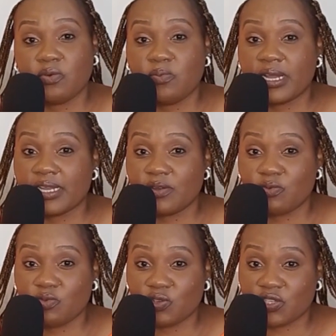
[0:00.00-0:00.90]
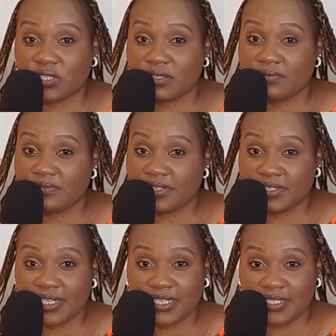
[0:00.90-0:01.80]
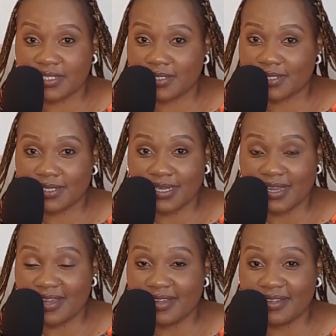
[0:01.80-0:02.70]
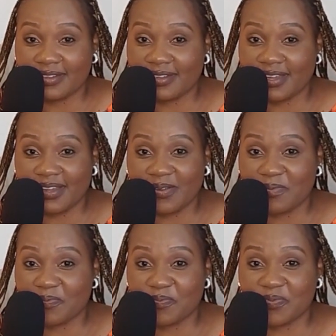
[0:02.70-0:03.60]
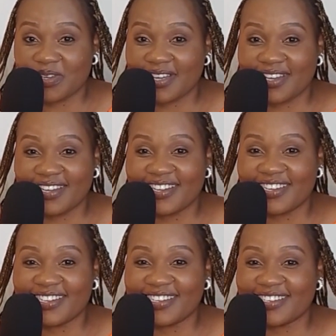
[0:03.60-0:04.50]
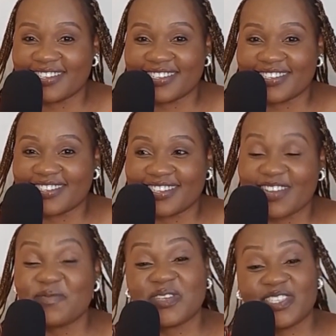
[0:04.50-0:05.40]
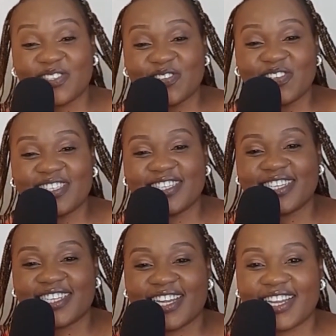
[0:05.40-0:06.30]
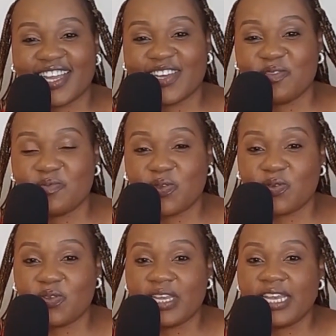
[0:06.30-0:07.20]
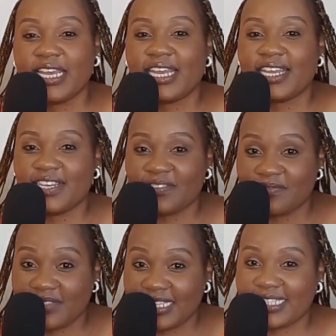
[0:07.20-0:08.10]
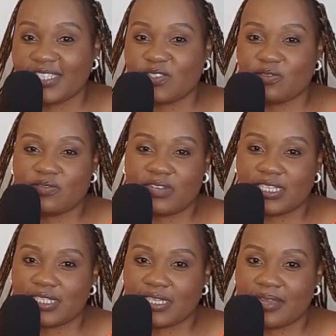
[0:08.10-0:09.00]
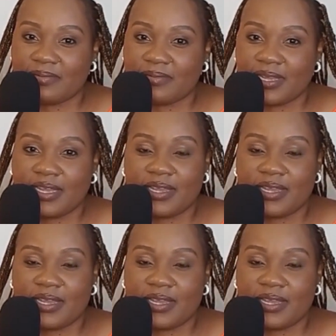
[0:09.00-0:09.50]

go back and watch various uh, um, uh, episodes that can help you. And if this is your first time,